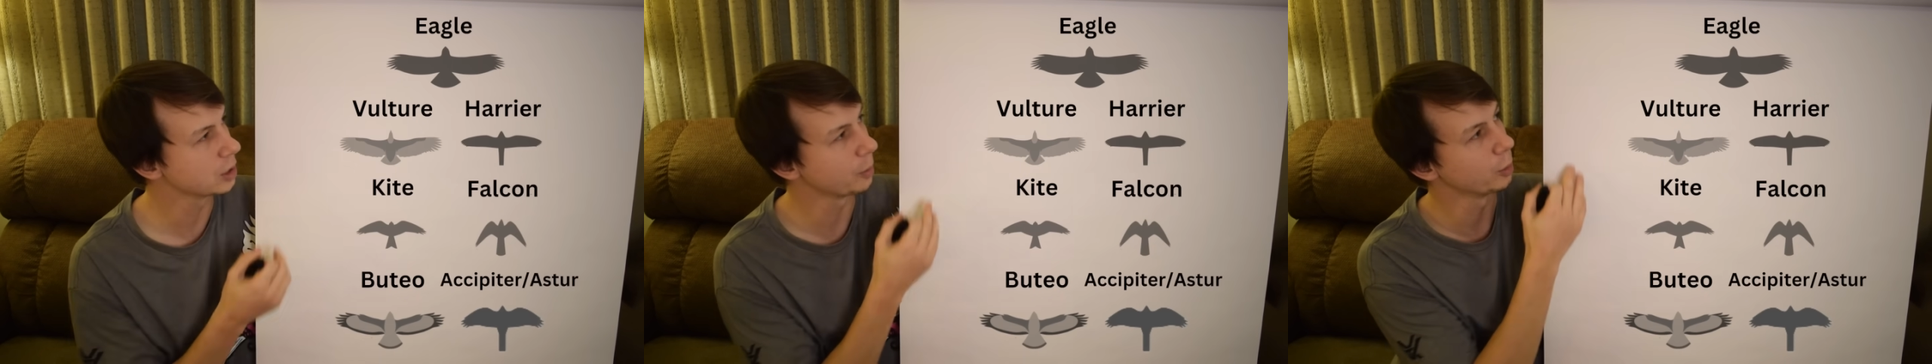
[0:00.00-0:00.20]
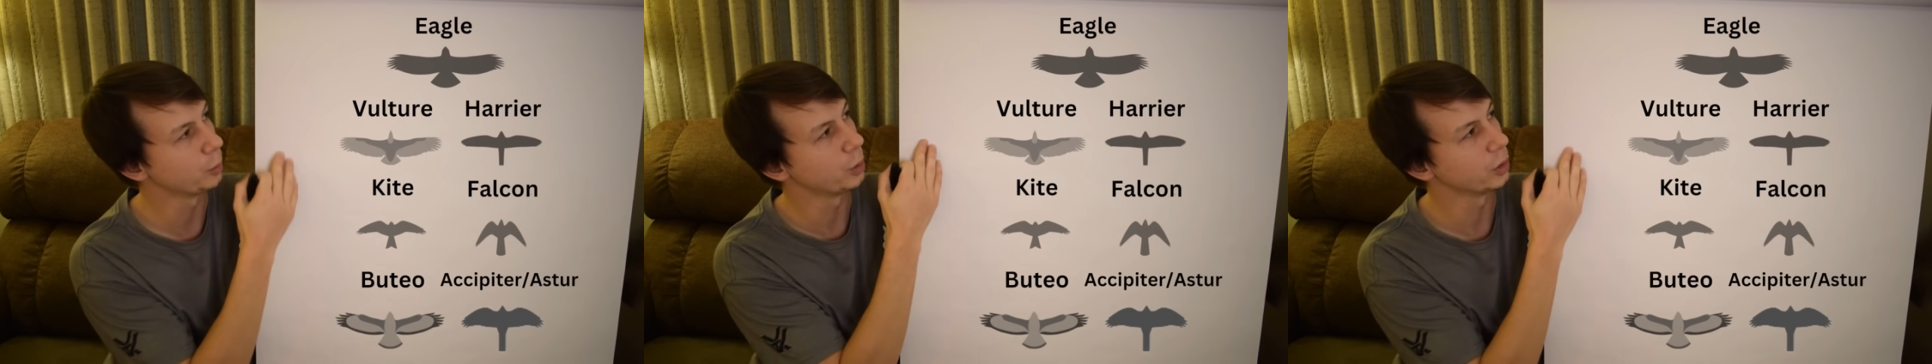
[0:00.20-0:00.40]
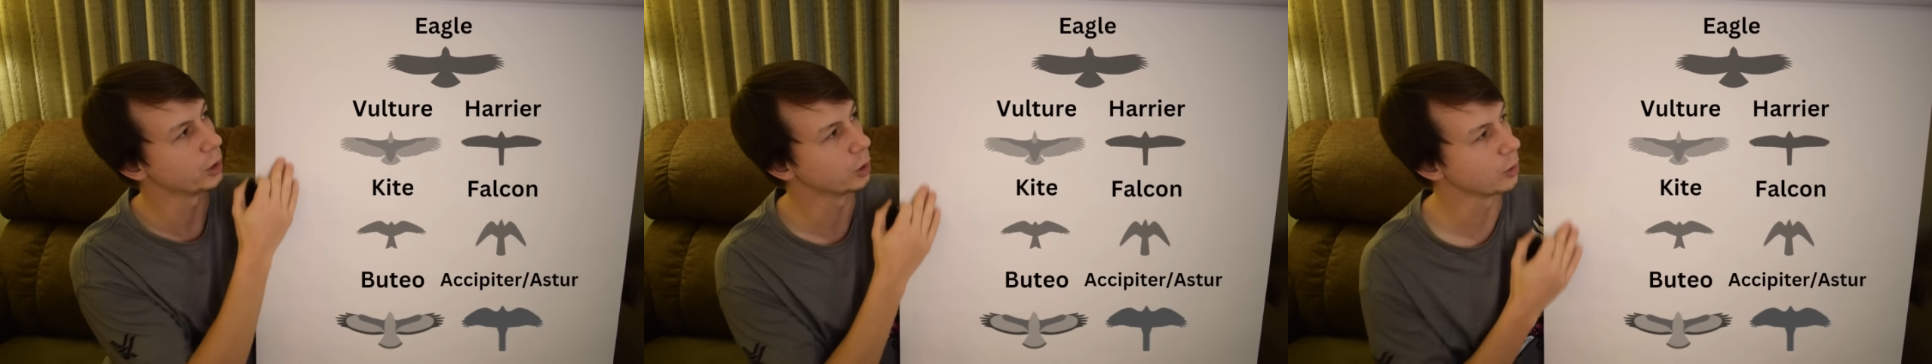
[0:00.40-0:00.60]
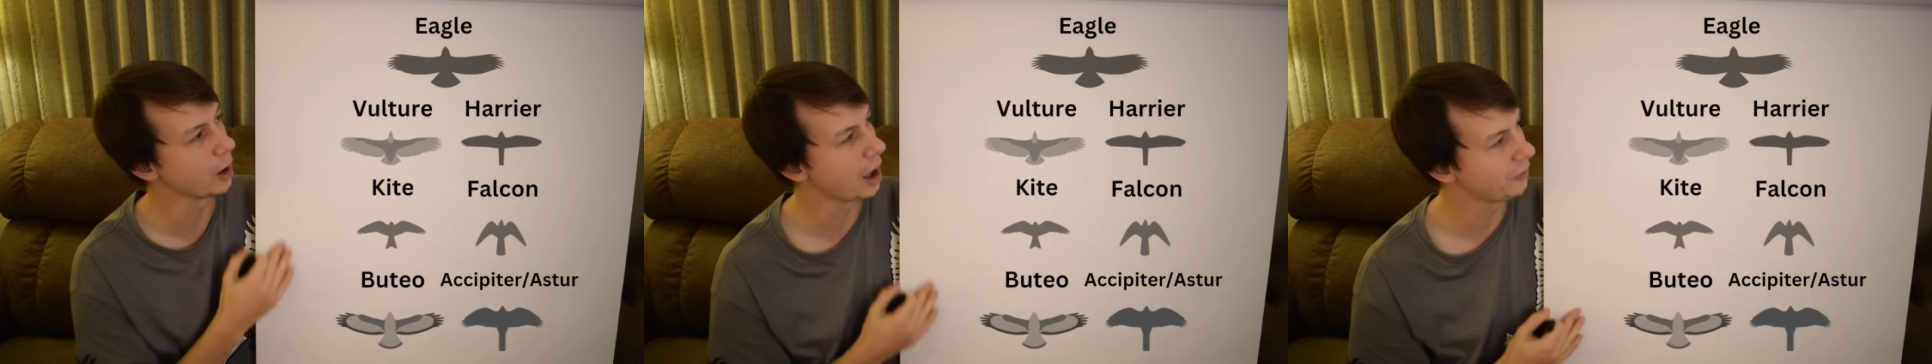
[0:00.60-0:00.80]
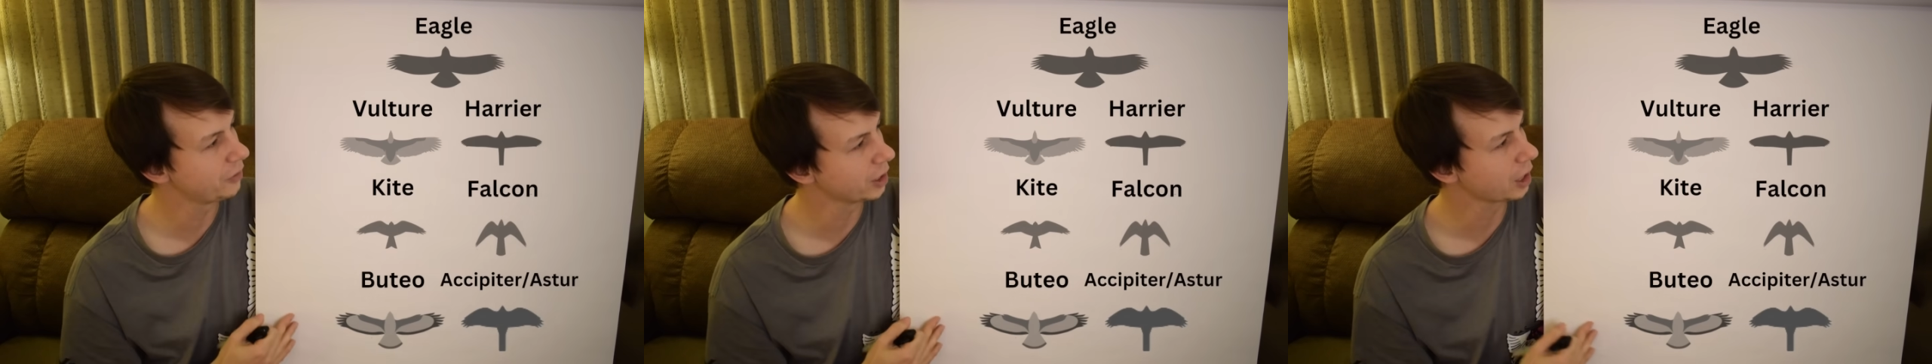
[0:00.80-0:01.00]
So I'm gonna put the
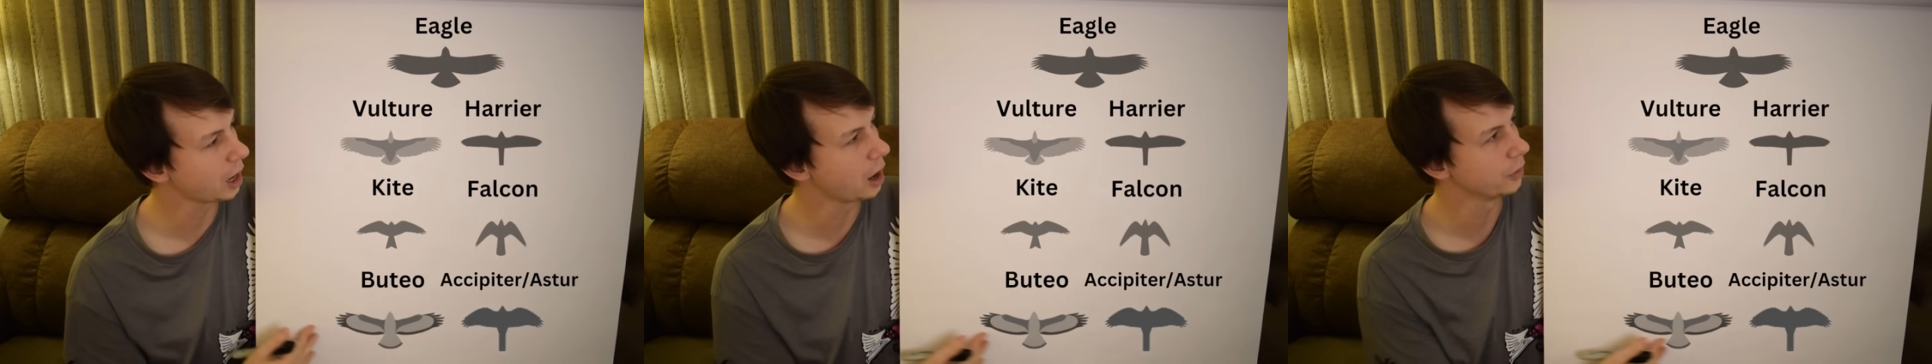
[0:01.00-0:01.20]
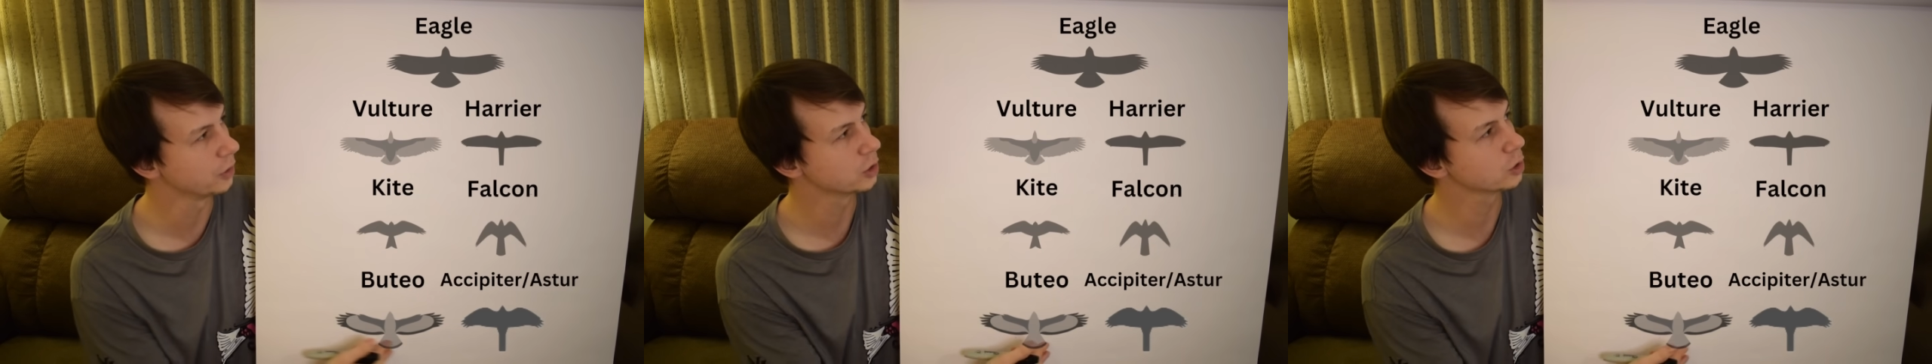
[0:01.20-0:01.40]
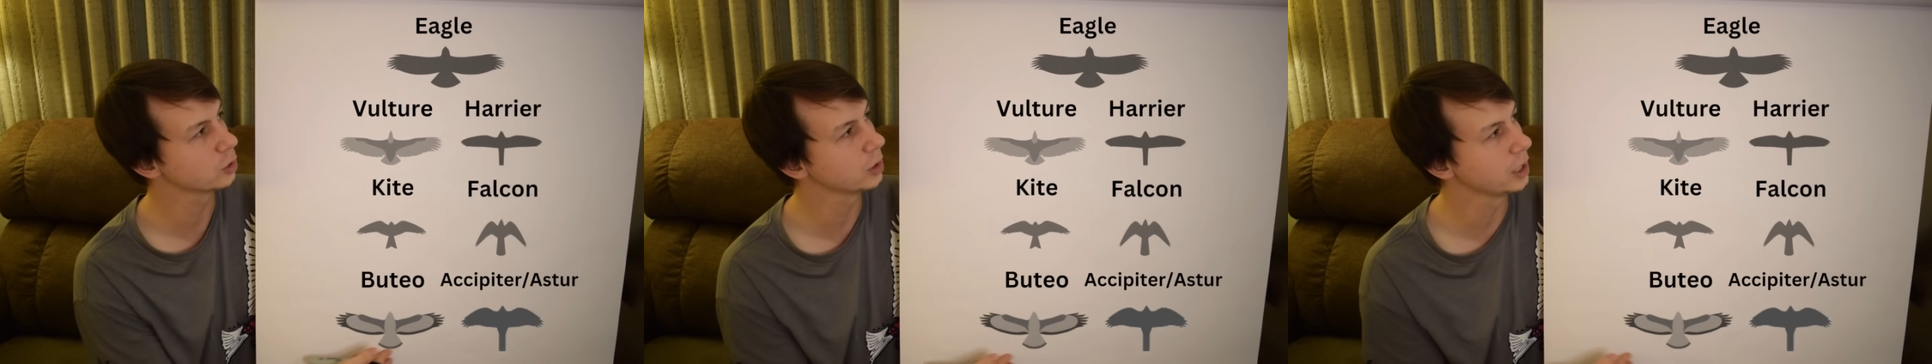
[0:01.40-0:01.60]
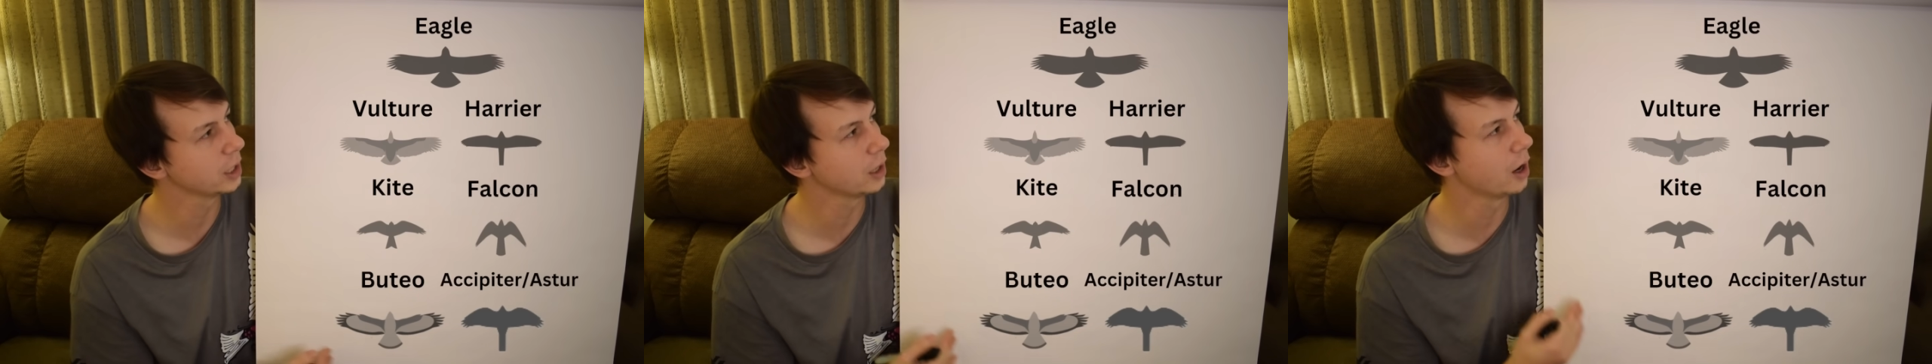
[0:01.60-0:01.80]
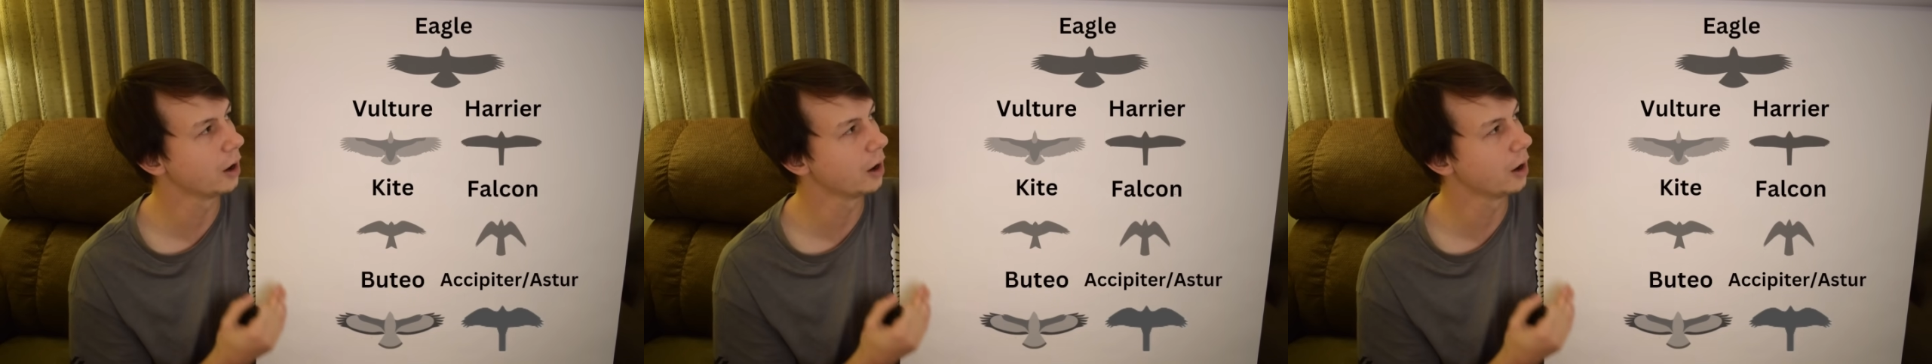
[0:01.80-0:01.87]
graphic on the screen